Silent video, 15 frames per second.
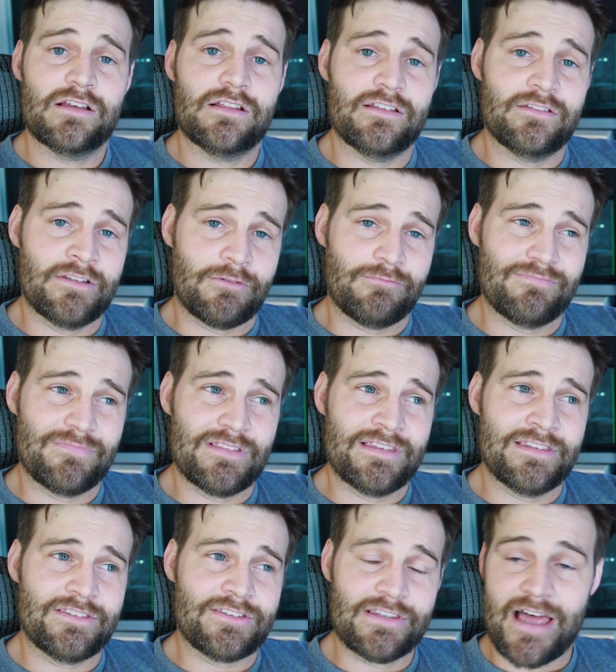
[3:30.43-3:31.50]
the
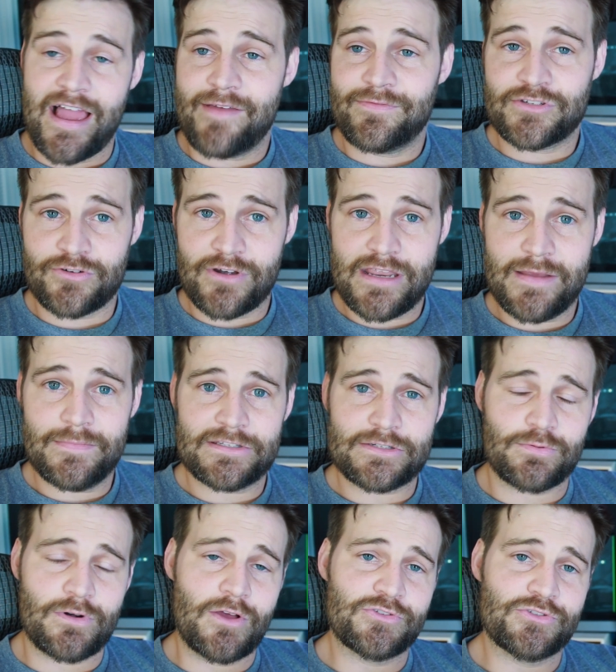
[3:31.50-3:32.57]
live streams.
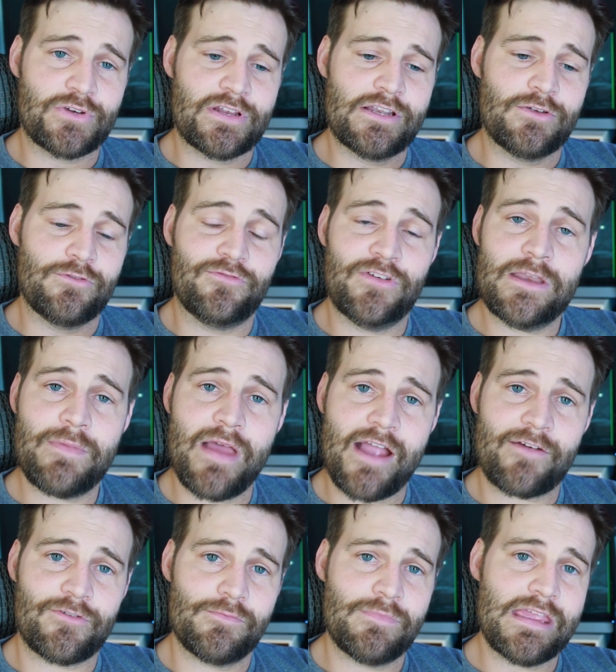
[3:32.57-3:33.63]
We're also going to do feedback
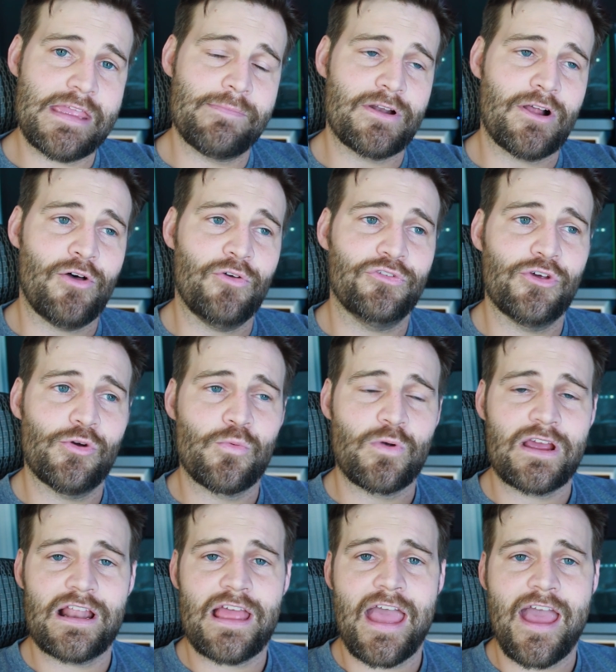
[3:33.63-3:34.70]
from me, but also we're
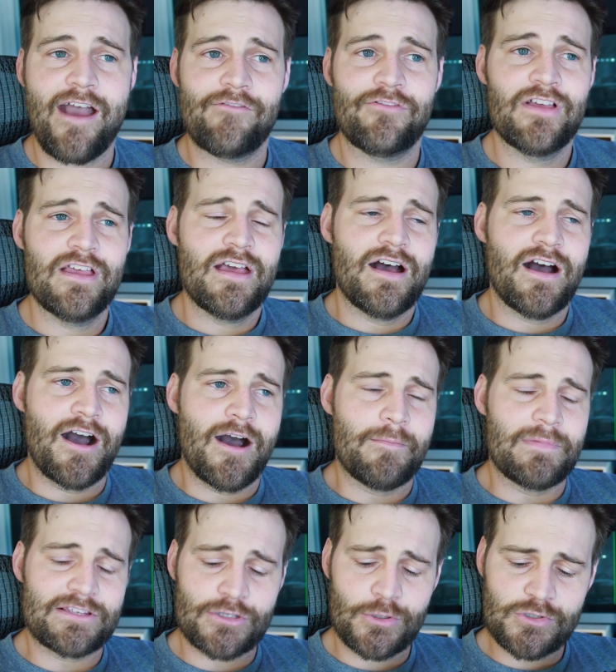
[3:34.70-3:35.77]
going to have
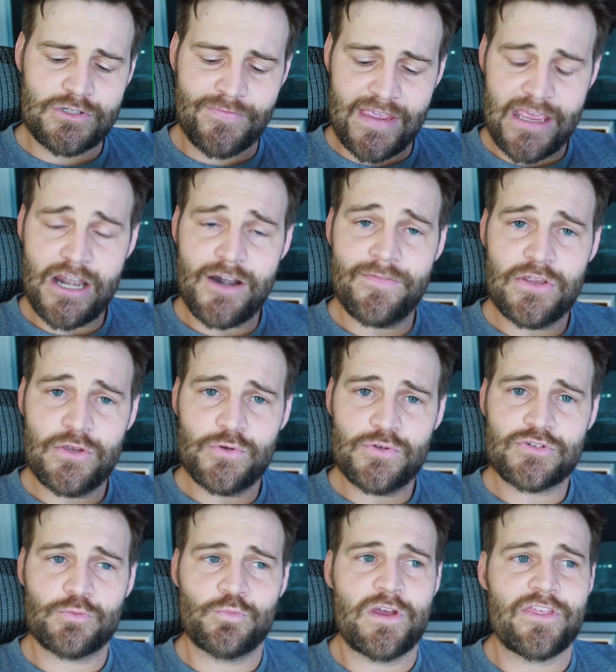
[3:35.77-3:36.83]
exclusive
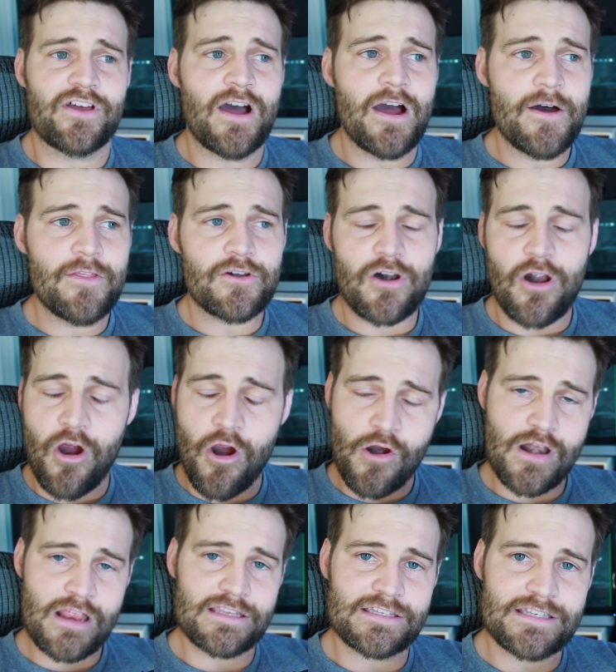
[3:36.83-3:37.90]
interviews with other
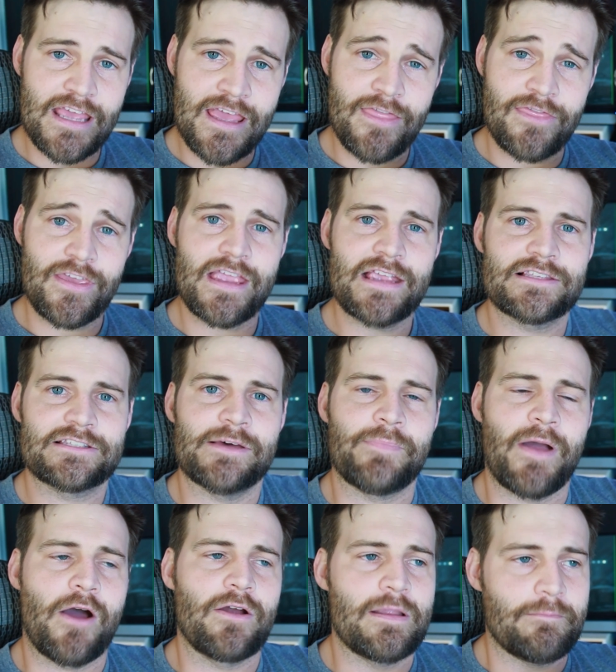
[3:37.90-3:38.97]
artists and things
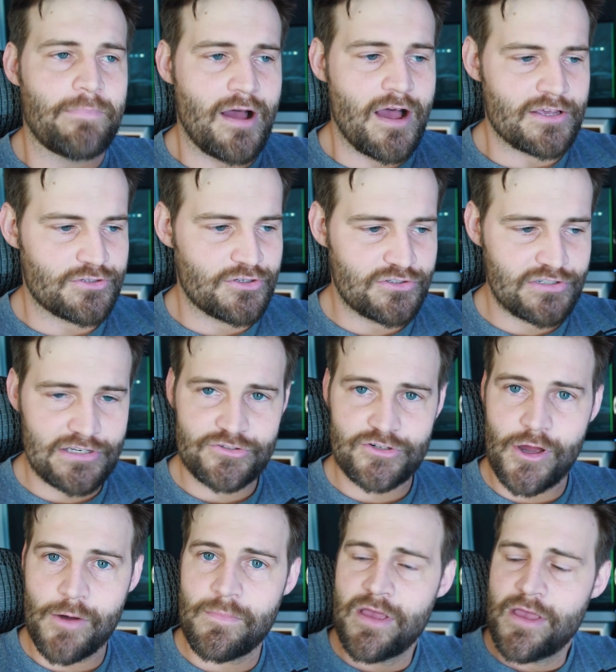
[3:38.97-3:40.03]
about imposter
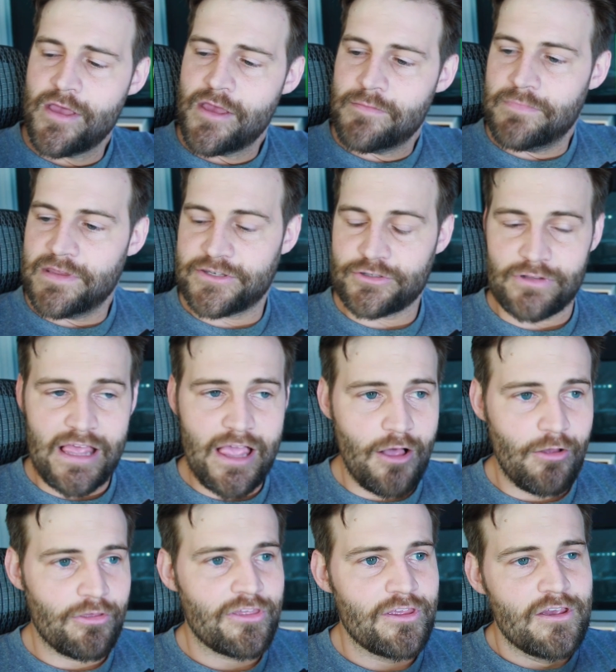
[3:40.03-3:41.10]
syndrome, mental
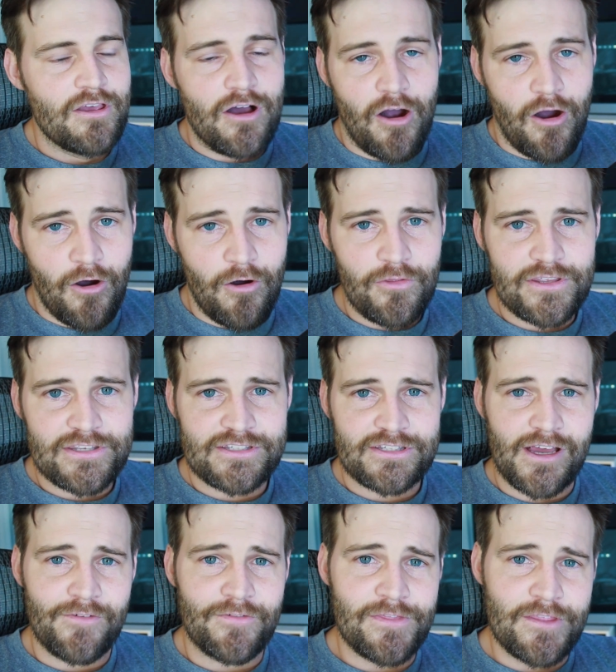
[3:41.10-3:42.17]
health, all this
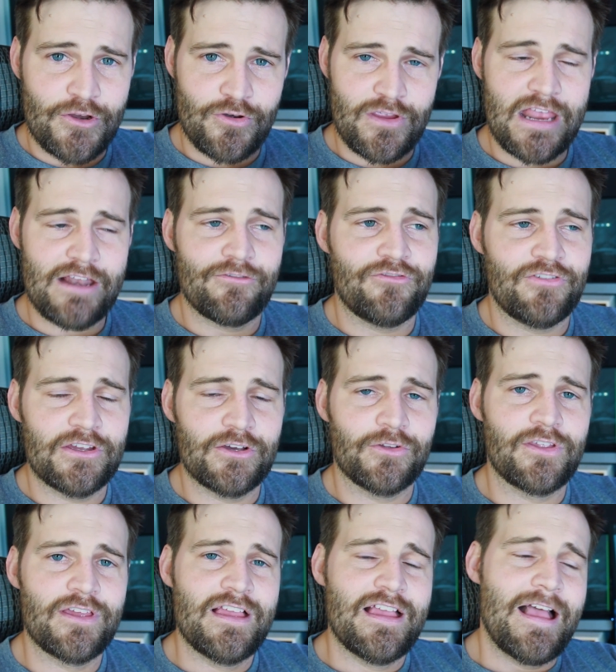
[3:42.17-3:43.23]
stuff in the creative field,
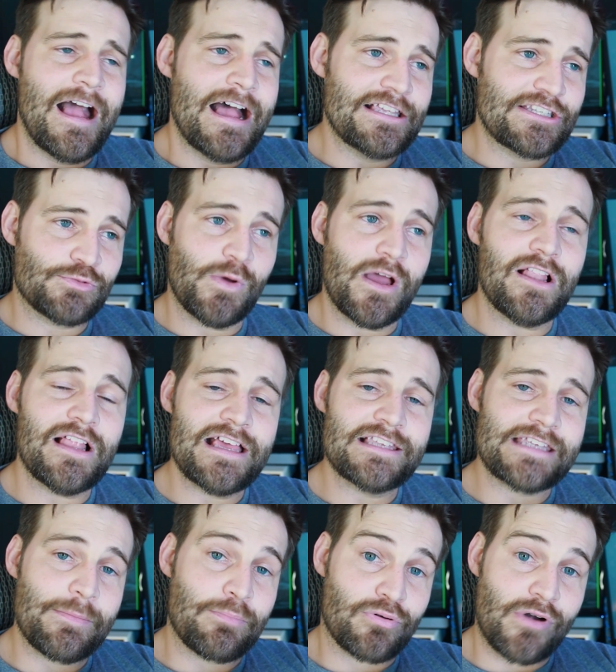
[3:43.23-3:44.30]
as well as
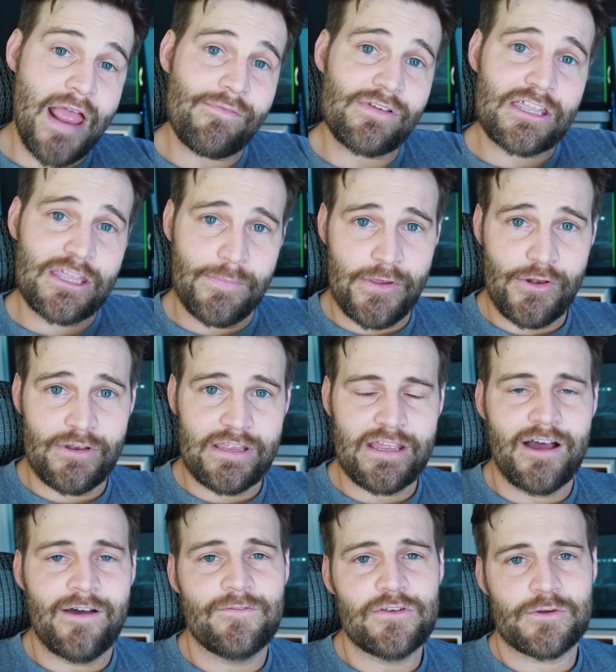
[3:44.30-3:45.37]
a private community
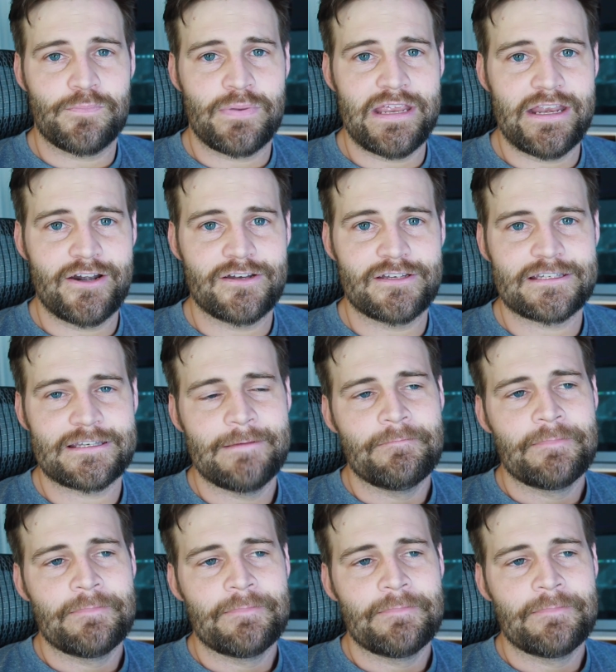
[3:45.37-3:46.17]
of your peers.